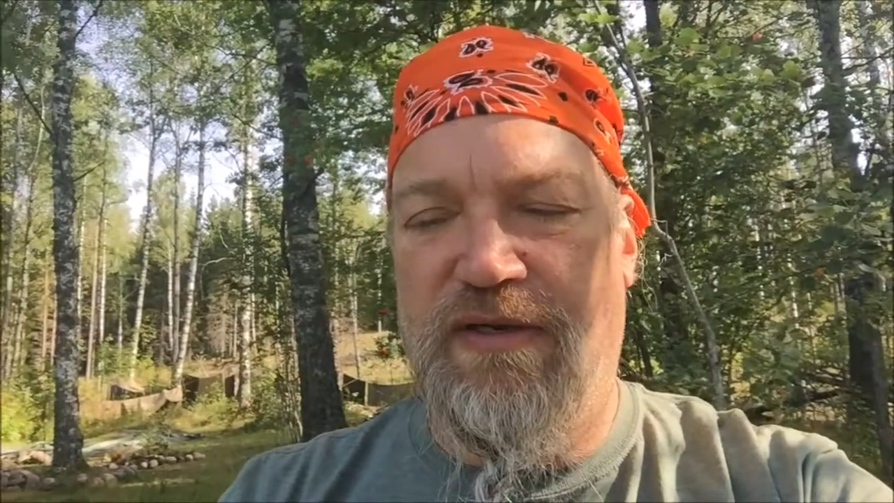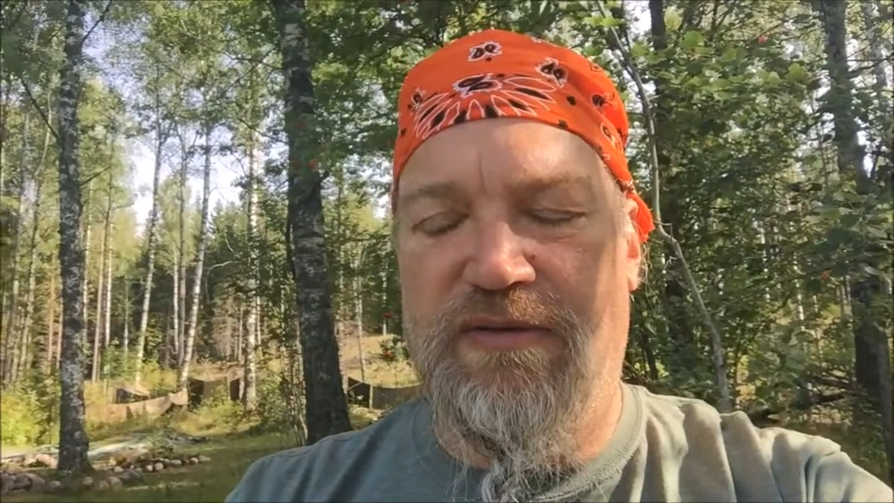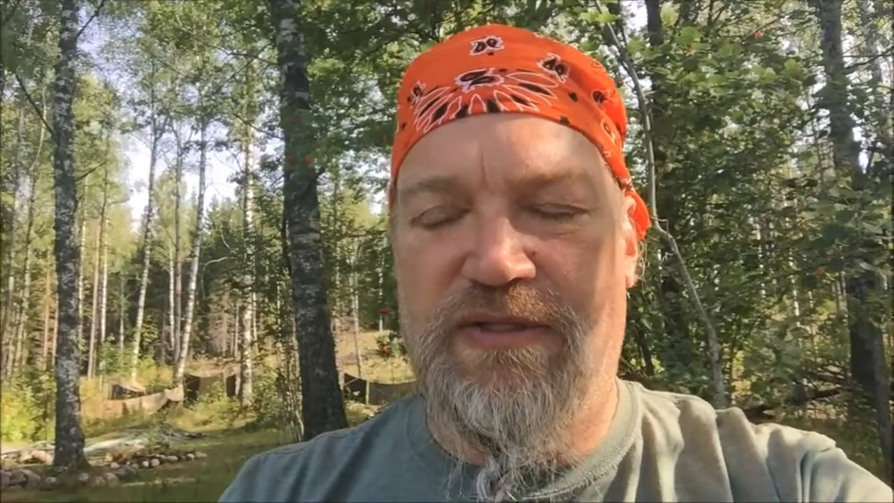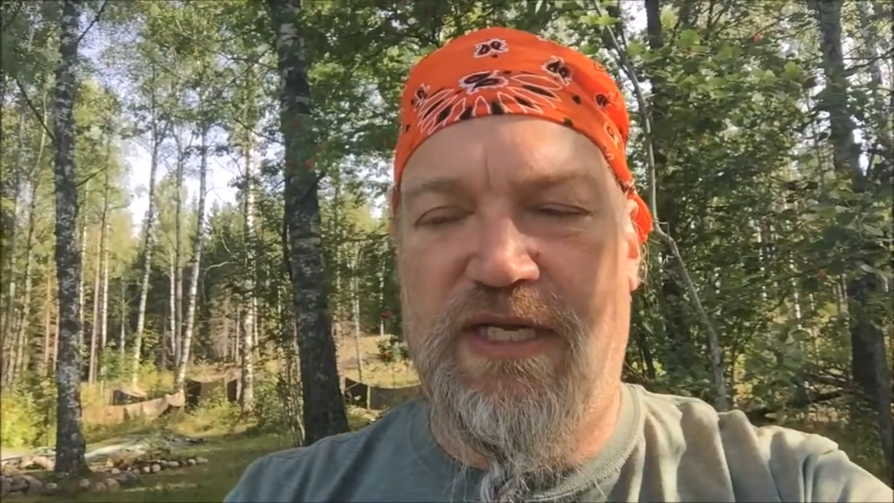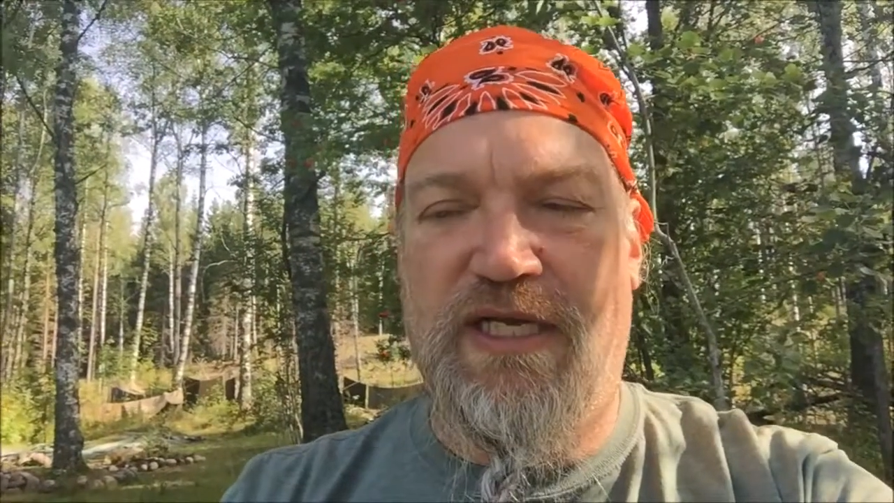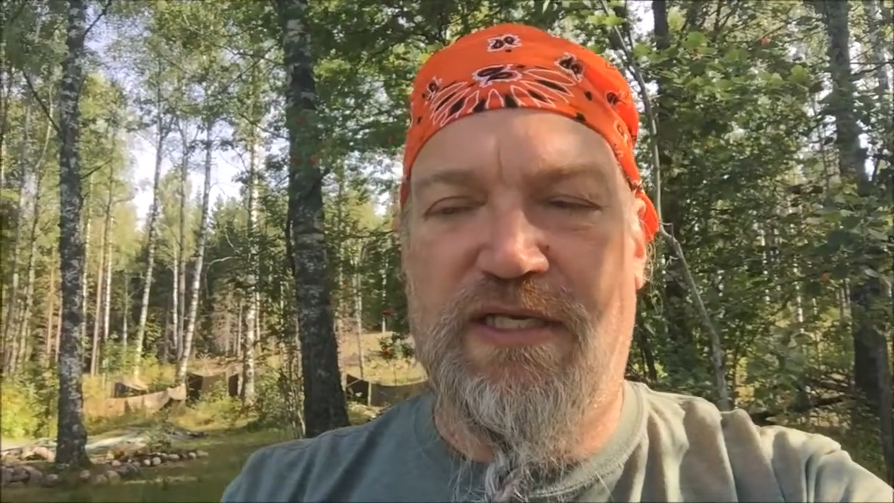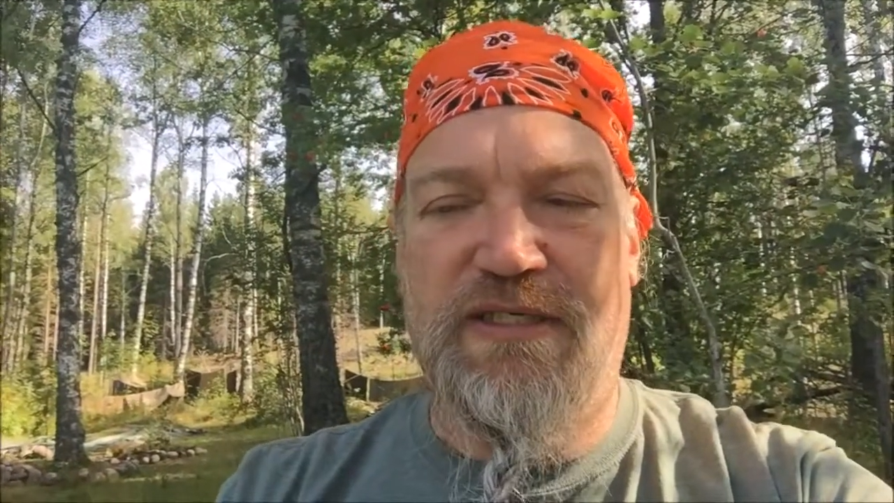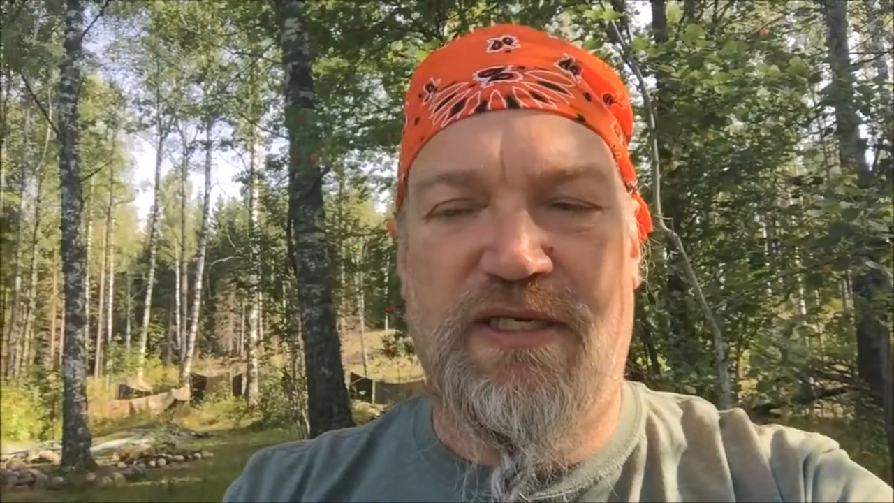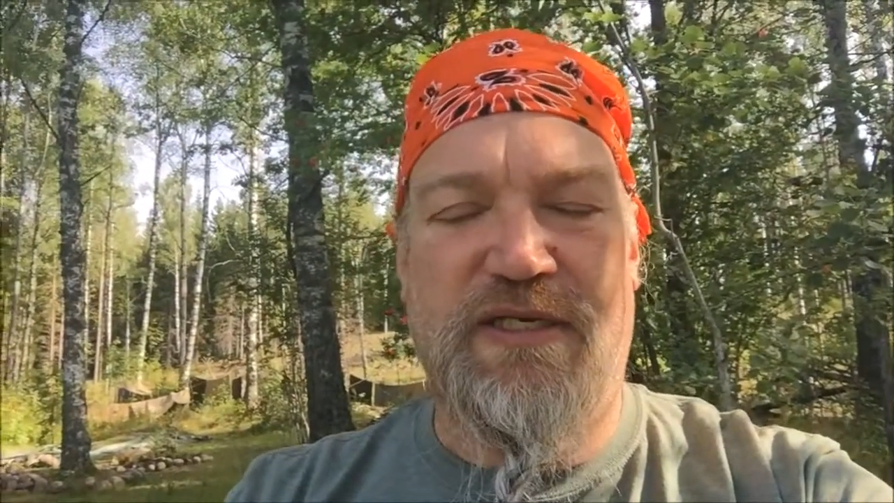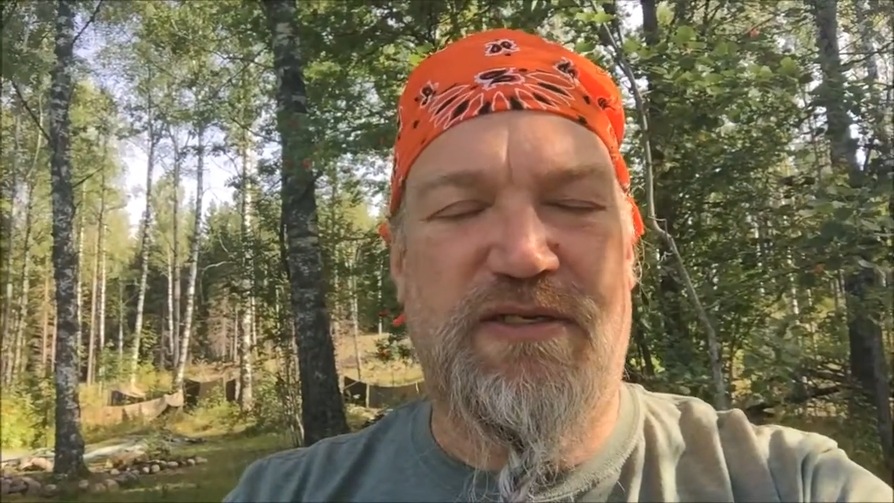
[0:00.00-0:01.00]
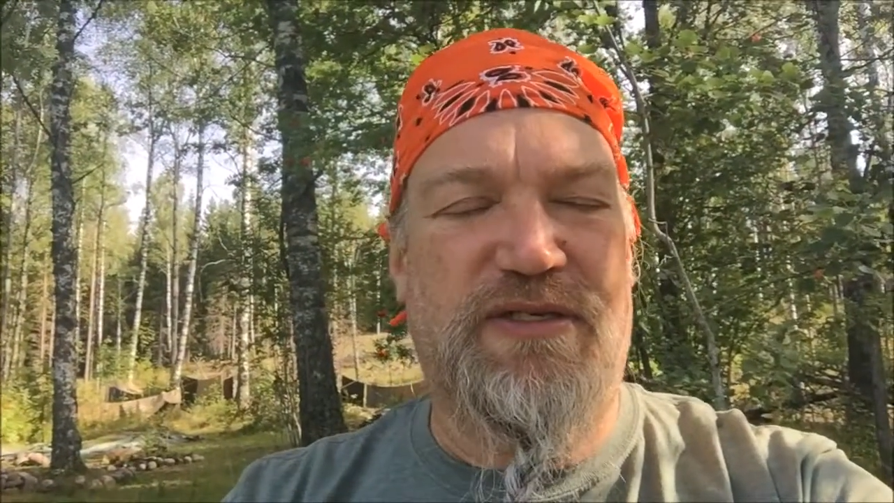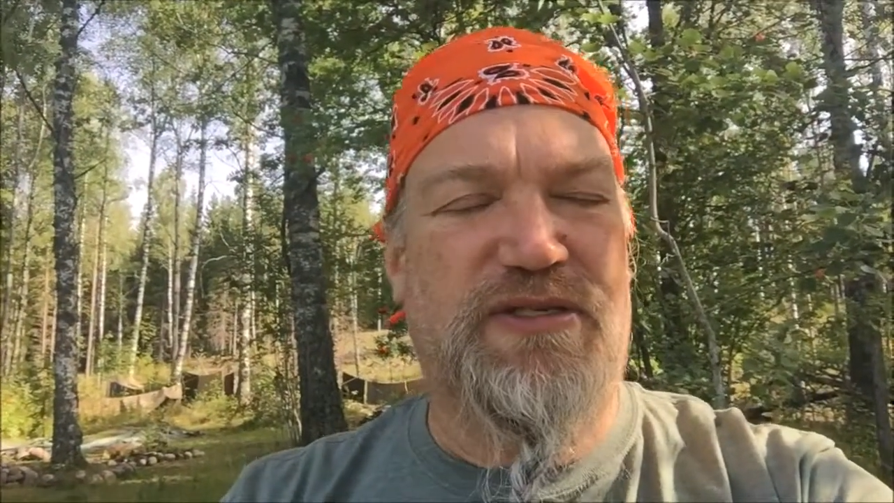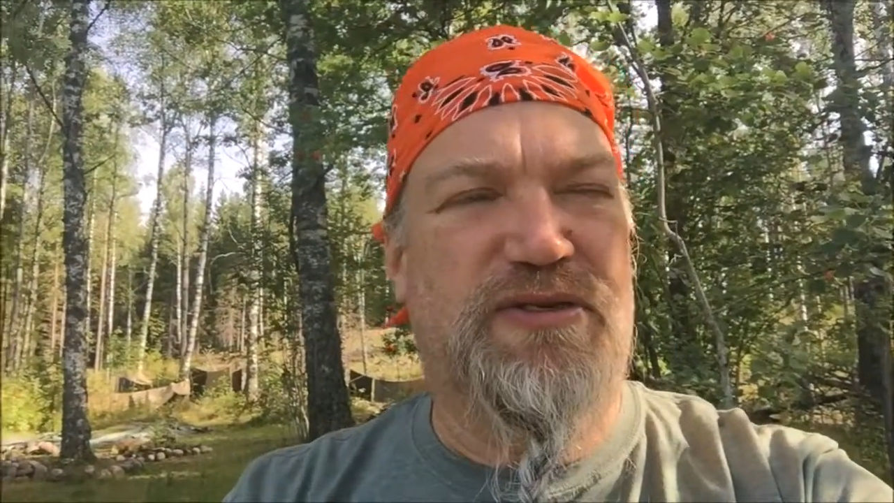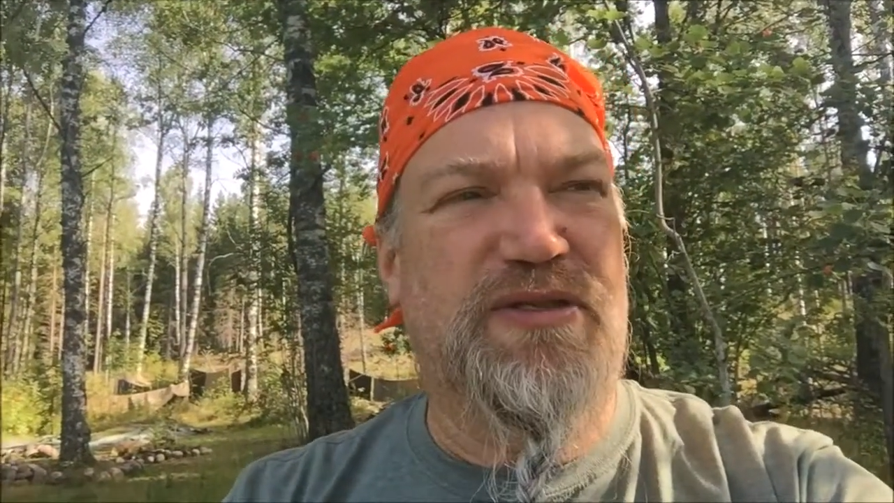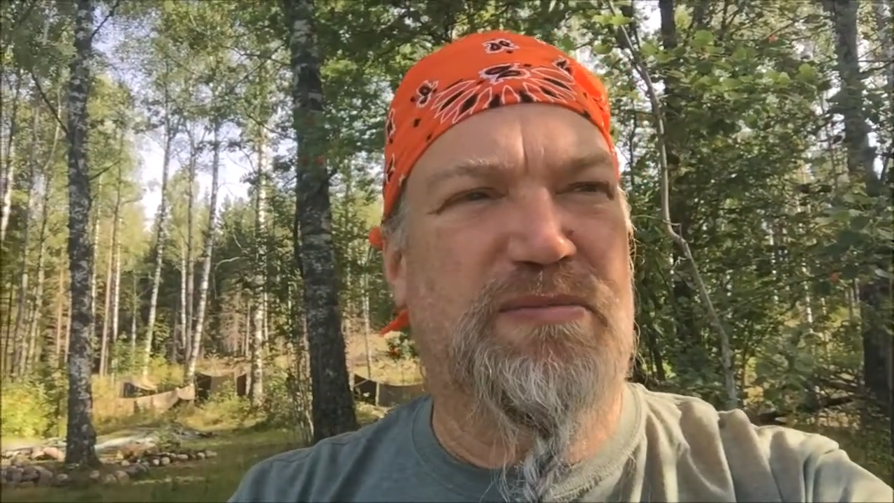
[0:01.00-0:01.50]
in those days, they
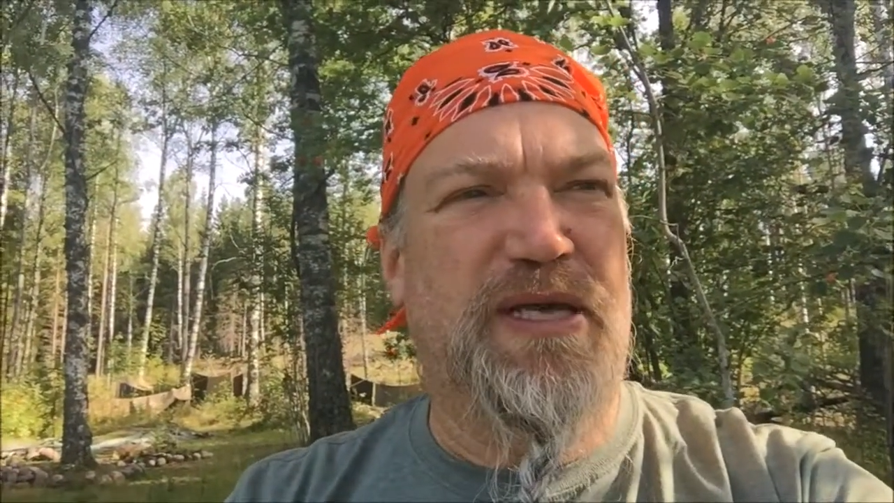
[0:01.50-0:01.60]
just took